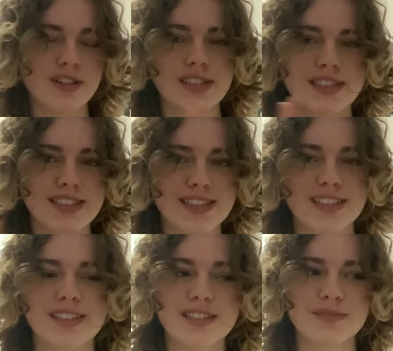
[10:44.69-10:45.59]

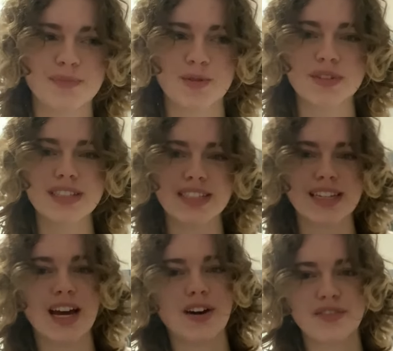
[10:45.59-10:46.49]
But we'll see
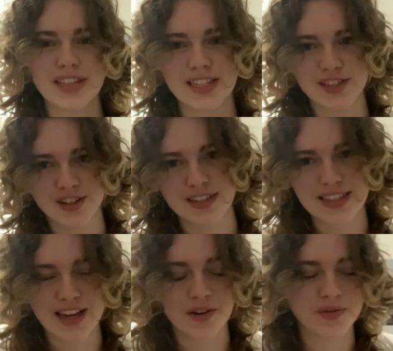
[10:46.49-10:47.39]
how everything turns
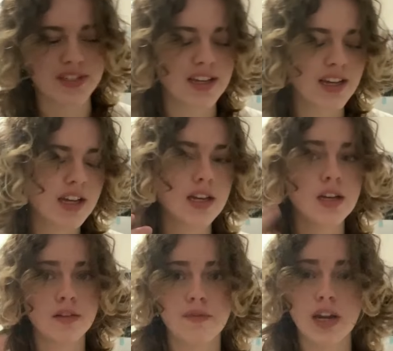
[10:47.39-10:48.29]
out
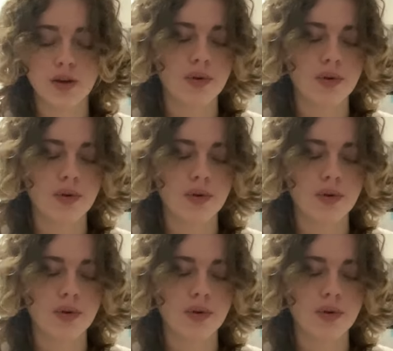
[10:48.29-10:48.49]
fitting